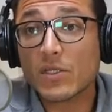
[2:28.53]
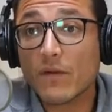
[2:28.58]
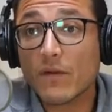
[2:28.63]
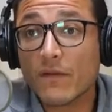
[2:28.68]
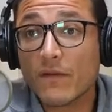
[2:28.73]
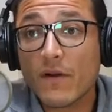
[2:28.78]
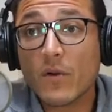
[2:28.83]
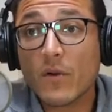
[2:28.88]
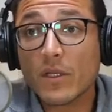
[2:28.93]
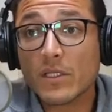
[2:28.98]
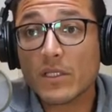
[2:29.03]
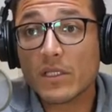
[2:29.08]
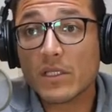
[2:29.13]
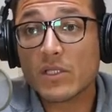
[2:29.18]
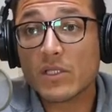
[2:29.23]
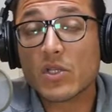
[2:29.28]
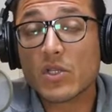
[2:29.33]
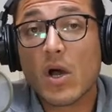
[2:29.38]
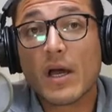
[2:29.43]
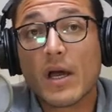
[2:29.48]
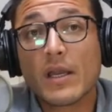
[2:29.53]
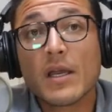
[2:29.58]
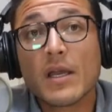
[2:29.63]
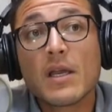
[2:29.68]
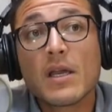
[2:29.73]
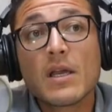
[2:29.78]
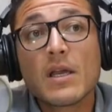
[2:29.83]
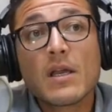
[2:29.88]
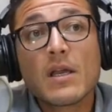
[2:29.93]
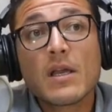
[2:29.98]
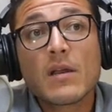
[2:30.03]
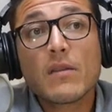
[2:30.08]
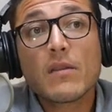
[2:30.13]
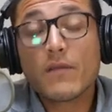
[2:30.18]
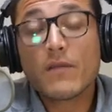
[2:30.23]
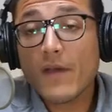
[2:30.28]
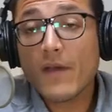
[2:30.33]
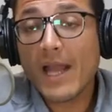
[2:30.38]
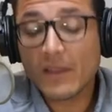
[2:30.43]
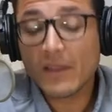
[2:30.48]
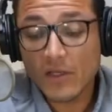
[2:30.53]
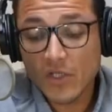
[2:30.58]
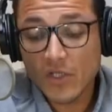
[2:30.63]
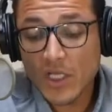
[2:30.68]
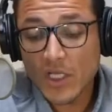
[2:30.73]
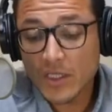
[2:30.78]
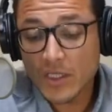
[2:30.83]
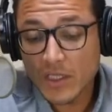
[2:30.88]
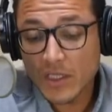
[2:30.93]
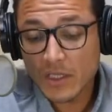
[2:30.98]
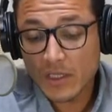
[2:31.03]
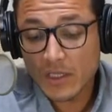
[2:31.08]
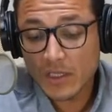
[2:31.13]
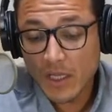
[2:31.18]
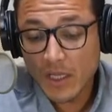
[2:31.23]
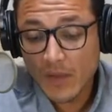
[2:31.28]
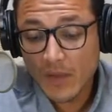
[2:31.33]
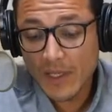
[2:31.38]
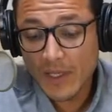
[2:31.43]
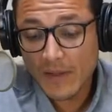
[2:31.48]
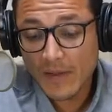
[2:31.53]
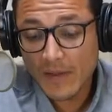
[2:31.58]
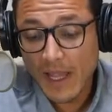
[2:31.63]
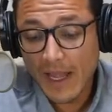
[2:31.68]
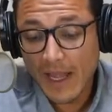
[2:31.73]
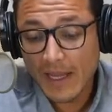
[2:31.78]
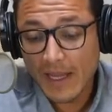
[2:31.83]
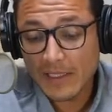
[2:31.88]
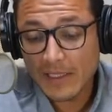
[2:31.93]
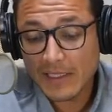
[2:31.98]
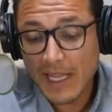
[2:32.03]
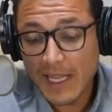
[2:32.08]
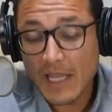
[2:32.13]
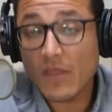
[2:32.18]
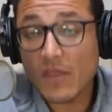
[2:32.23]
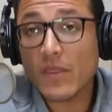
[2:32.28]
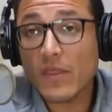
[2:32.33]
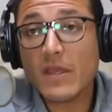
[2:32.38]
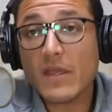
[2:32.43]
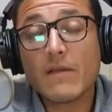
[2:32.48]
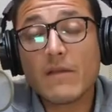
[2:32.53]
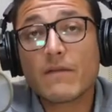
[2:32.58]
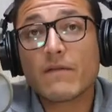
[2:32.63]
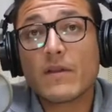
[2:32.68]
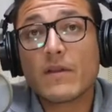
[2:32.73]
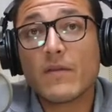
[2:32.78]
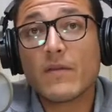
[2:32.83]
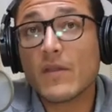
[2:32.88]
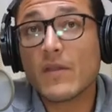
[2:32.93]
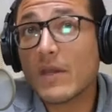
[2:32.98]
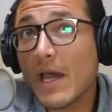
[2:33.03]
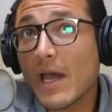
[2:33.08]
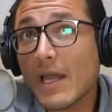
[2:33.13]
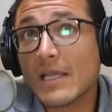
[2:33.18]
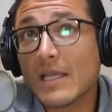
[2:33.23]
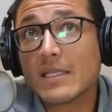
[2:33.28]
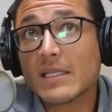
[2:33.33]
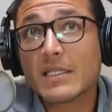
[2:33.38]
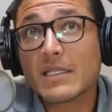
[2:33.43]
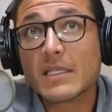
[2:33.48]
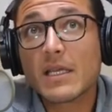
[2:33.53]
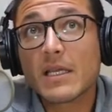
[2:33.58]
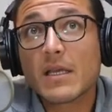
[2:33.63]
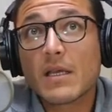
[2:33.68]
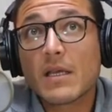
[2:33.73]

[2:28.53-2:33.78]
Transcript: The focus is on the fact that Jesus is coming as a thief in the night,